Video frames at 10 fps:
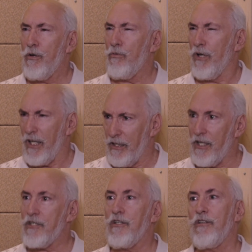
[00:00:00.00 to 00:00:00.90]
really
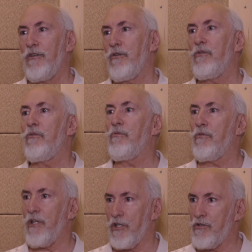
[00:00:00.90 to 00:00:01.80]
listen to
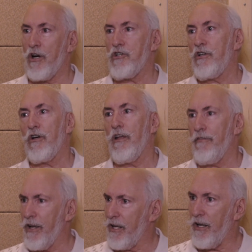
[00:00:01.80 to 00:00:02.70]
the instruction you're
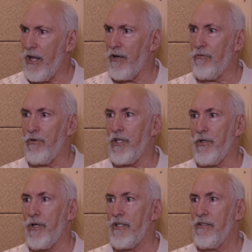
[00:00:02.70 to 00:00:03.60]
giving and
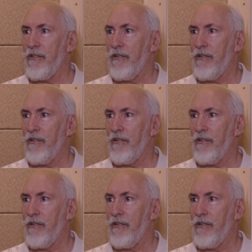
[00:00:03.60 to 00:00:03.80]
redo it.